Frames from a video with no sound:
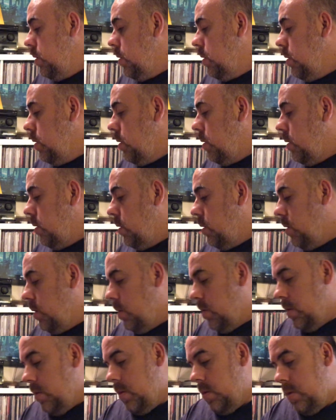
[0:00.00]

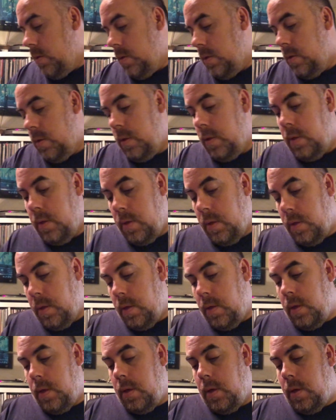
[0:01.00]

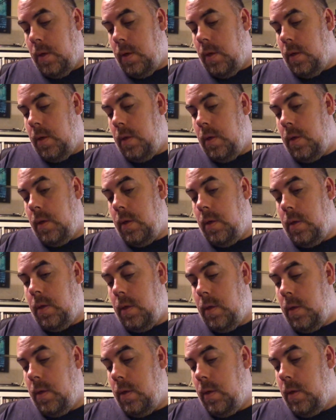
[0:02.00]

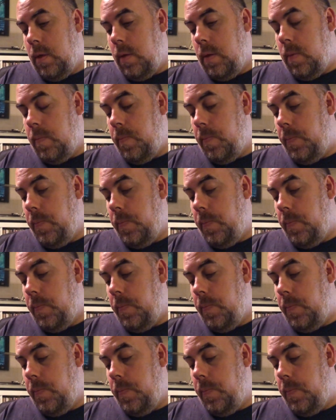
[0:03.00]
(no one is talking)